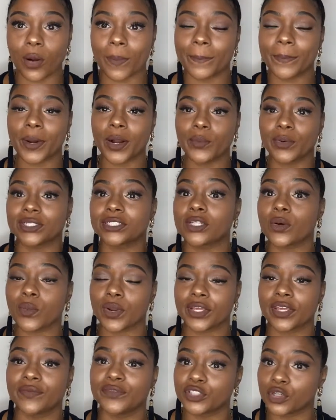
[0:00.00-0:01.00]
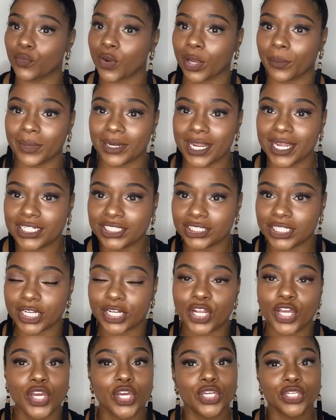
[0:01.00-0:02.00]
But when someone gives you a
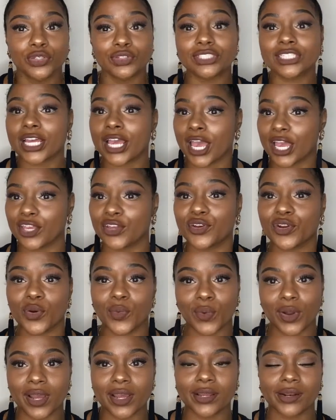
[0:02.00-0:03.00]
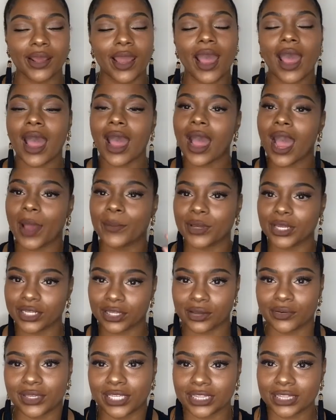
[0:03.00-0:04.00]
recommendation, you say, hey, you know what, I'm gonna
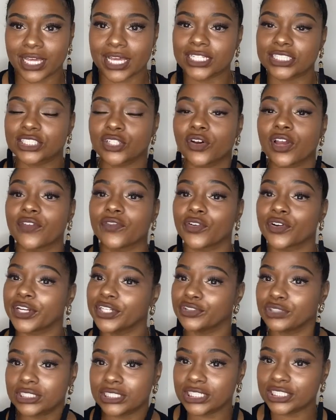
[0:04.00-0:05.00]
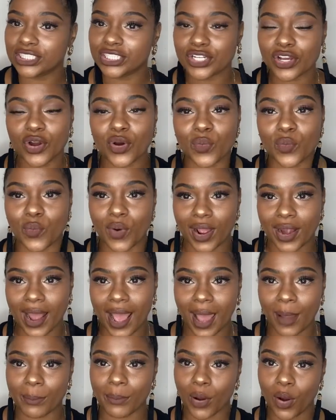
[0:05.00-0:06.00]
go get that. So if you're interested to know what
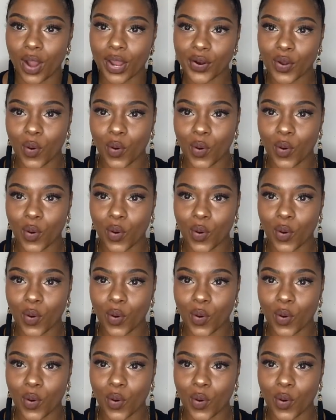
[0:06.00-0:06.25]
I bought